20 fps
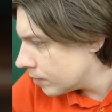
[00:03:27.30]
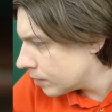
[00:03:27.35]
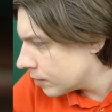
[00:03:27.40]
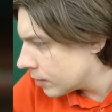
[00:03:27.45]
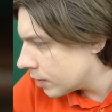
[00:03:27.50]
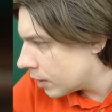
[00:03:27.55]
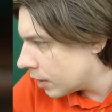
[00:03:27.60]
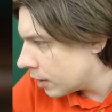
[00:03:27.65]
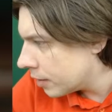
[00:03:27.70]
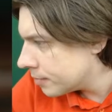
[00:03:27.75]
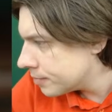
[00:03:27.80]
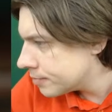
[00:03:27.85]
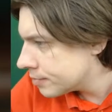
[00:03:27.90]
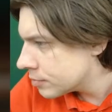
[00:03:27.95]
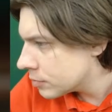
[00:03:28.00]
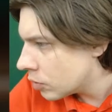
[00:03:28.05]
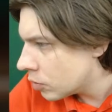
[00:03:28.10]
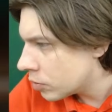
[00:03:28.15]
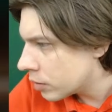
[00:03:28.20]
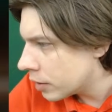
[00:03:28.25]
Yeah.
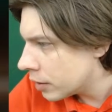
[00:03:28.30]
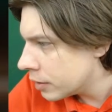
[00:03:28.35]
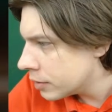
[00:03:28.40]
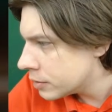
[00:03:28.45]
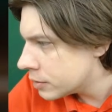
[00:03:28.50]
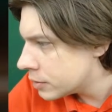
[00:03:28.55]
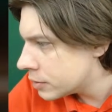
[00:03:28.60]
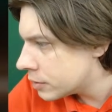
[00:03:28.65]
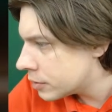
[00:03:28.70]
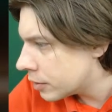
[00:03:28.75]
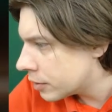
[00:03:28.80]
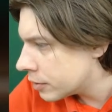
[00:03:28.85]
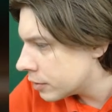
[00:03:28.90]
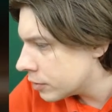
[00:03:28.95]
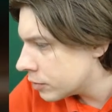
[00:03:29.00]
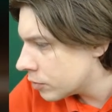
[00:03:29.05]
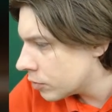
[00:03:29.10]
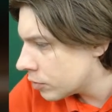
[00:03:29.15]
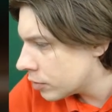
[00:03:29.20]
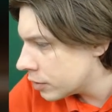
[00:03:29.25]
Okay, it
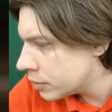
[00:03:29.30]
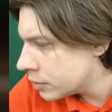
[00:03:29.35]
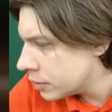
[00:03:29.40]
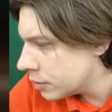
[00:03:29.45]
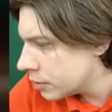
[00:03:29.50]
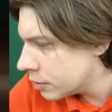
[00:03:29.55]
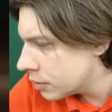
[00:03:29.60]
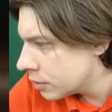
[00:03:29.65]
started already.